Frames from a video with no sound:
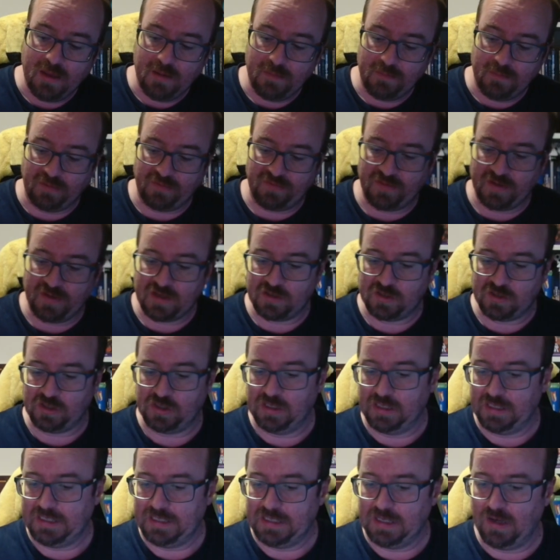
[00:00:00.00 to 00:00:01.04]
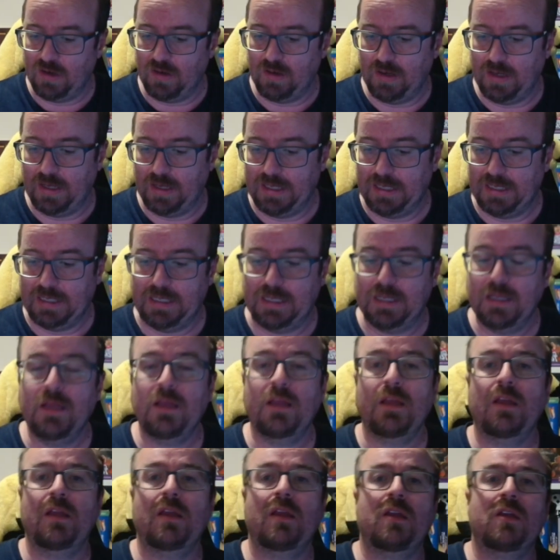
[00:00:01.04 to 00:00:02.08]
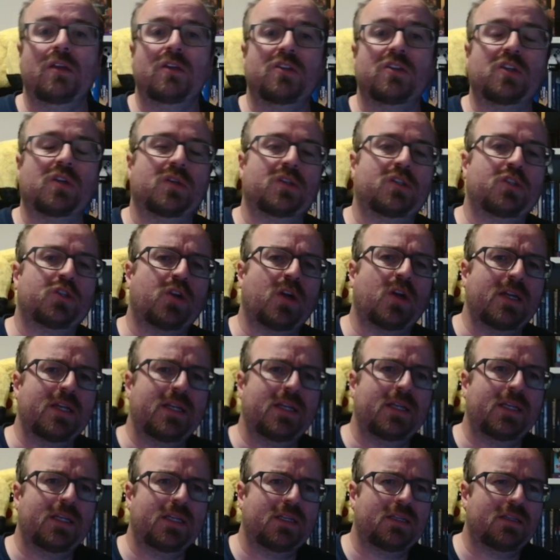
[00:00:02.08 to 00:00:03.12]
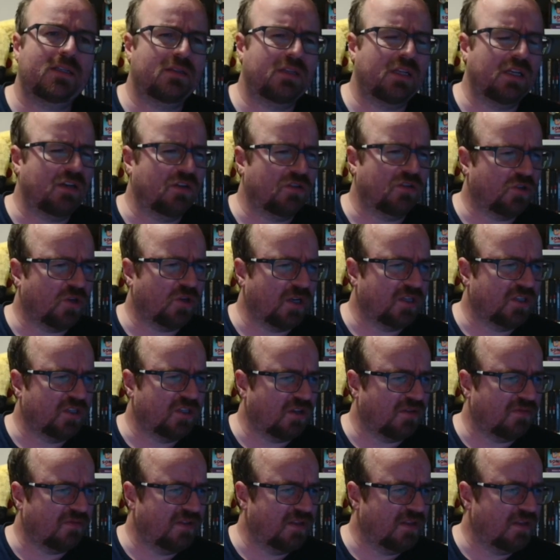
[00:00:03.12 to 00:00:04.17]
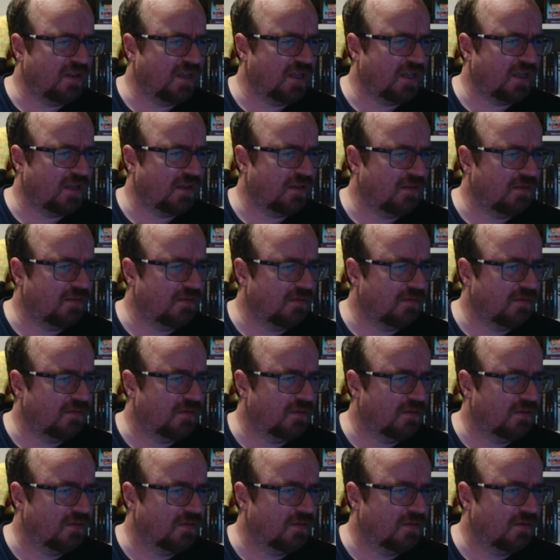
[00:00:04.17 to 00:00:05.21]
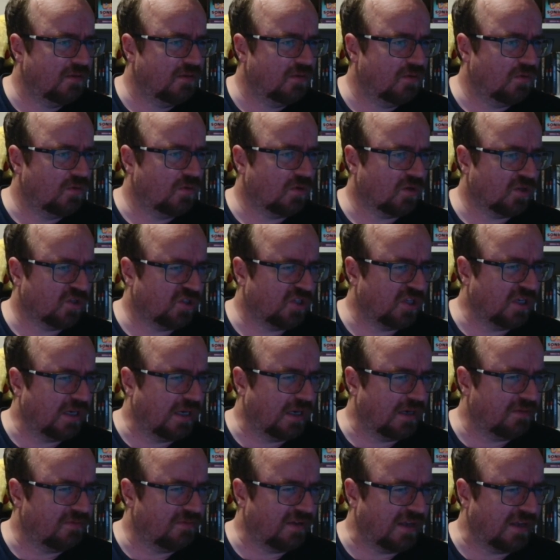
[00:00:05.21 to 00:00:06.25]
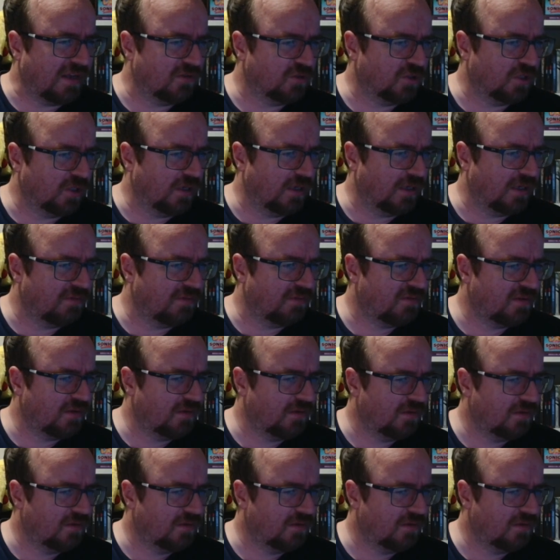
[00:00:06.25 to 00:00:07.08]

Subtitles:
But firstly, I trade. Did I trade stuff in there, or I still had a voucher left?